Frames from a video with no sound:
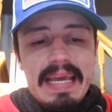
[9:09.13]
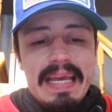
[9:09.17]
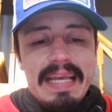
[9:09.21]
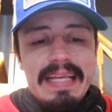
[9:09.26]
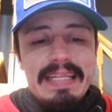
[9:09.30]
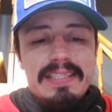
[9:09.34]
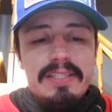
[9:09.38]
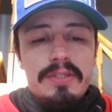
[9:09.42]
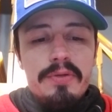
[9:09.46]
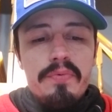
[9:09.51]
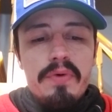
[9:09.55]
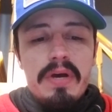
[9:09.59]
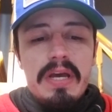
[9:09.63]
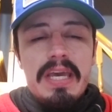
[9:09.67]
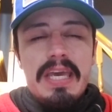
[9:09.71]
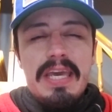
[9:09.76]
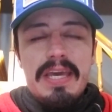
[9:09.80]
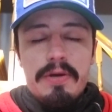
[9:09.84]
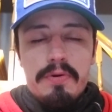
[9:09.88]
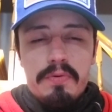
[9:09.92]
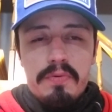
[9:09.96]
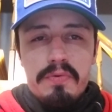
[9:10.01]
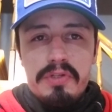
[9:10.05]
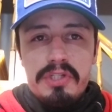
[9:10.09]
into a
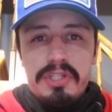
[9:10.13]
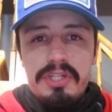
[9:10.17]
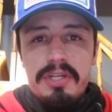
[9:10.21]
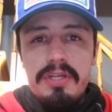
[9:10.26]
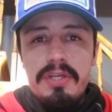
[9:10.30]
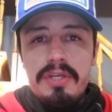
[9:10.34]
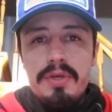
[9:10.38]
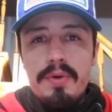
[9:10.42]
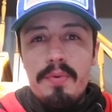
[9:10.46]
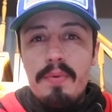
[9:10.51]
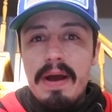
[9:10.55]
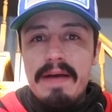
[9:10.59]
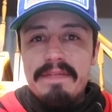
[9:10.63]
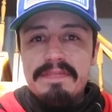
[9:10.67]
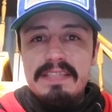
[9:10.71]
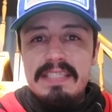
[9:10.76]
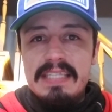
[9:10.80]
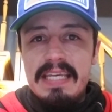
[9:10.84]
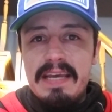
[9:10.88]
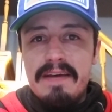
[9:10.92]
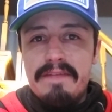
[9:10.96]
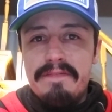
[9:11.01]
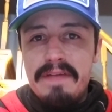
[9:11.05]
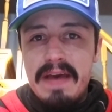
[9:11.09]
huge
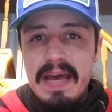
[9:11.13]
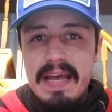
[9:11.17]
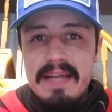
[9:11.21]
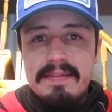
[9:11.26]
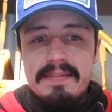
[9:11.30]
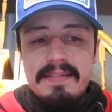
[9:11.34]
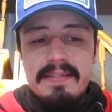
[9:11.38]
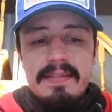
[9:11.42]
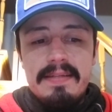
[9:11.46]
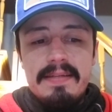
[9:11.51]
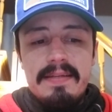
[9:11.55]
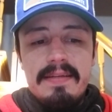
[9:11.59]
UFC event,